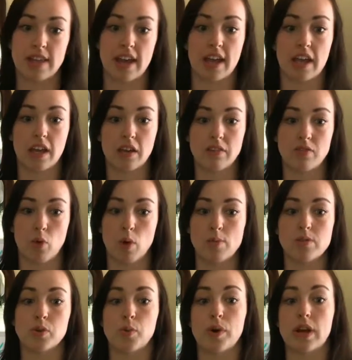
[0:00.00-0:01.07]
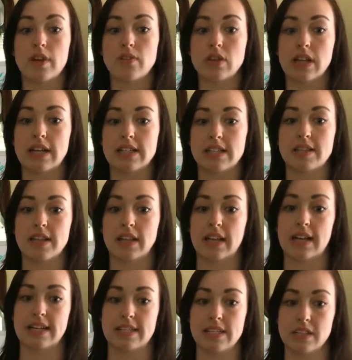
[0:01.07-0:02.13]
that can conform to whatever lesson the
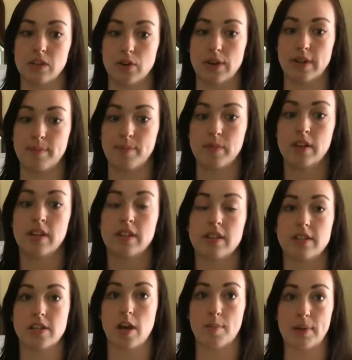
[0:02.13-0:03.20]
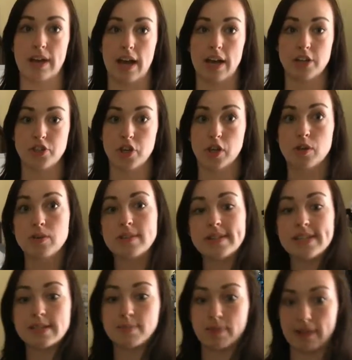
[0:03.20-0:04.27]
class is learning. The topic I chose
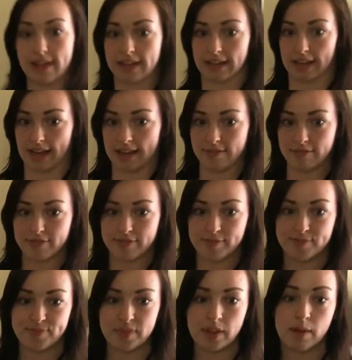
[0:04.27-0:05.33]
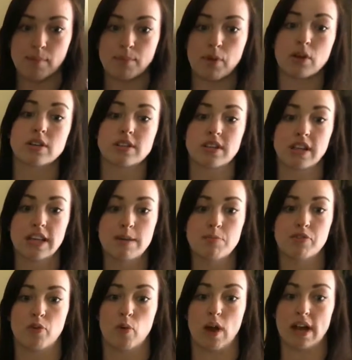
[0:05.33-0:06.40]
is plant life. Personally,
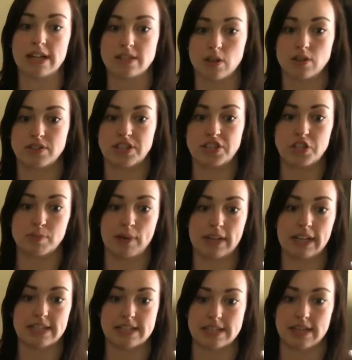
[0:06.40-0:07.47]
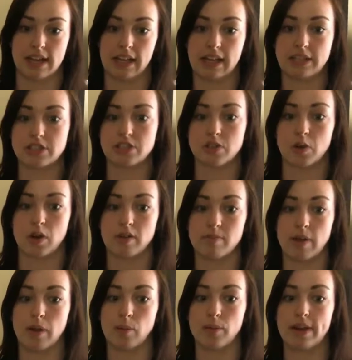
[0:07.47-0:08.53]
before I start teaching my lesson, I like to start
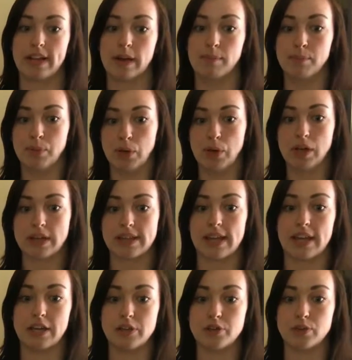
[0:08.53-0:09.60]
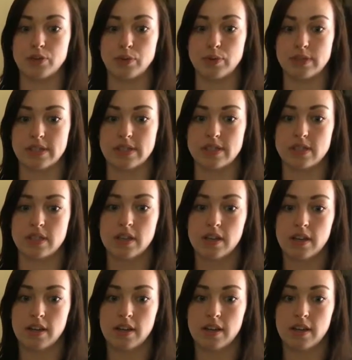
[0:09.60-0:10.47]
off by reading a book that introduces